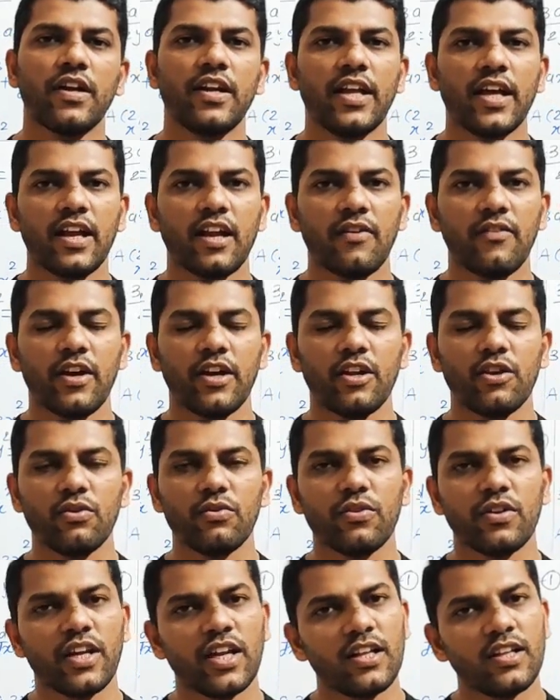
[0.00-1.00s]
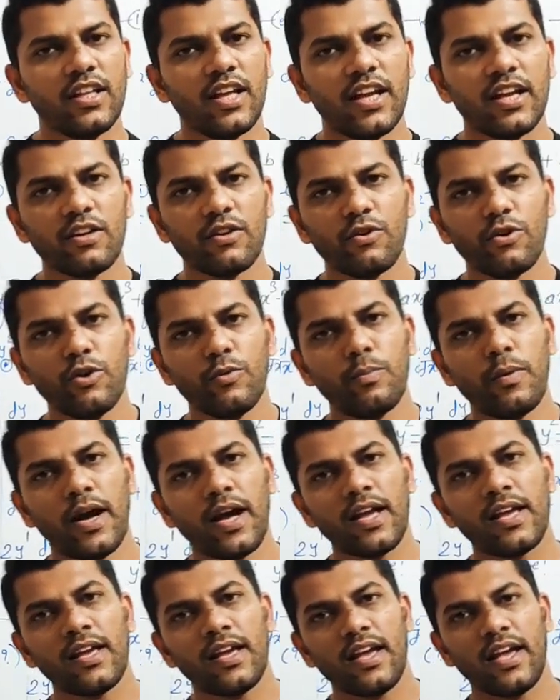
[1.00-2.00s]
derivative. Till then,
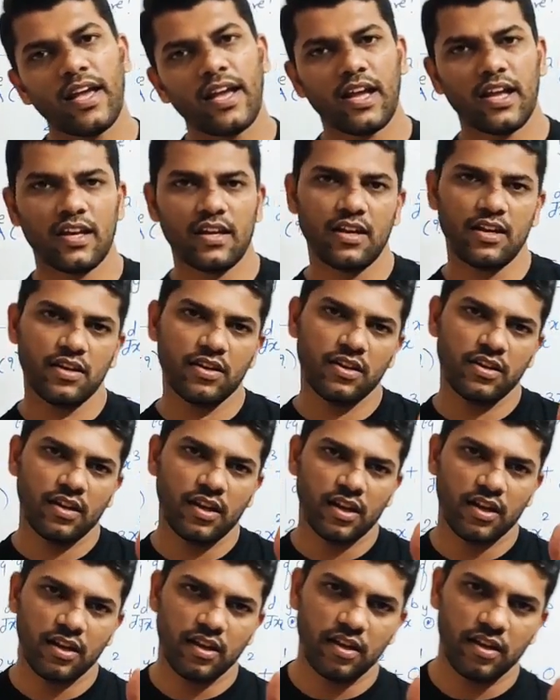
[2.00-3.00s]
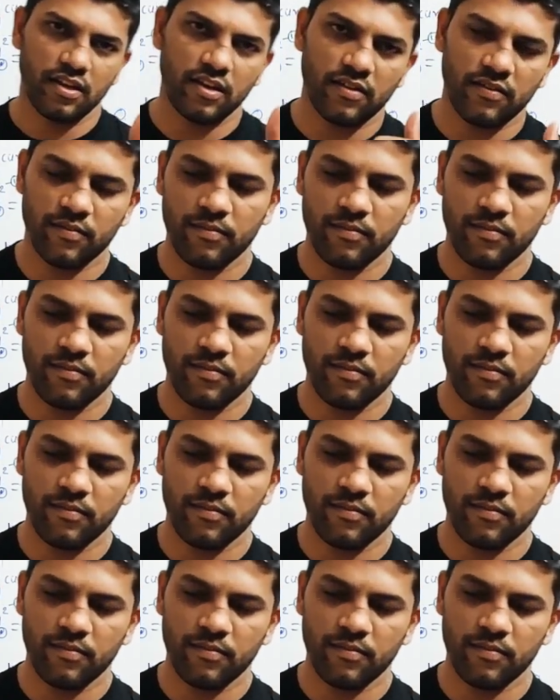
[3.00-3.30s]
goodbye and take care.